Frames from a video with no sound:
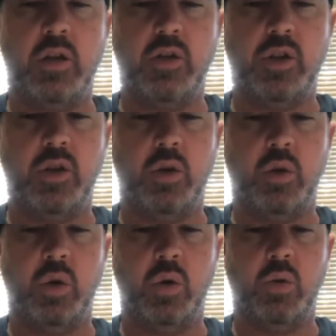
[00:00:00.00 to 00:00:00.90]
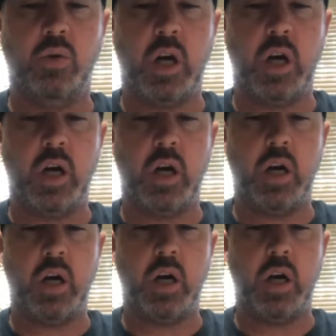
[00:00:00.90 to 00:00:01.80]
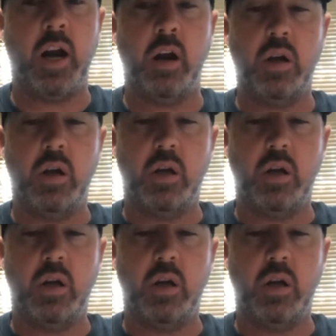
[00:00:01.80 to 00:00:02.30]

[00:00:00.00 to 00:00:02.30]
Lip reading: to retire.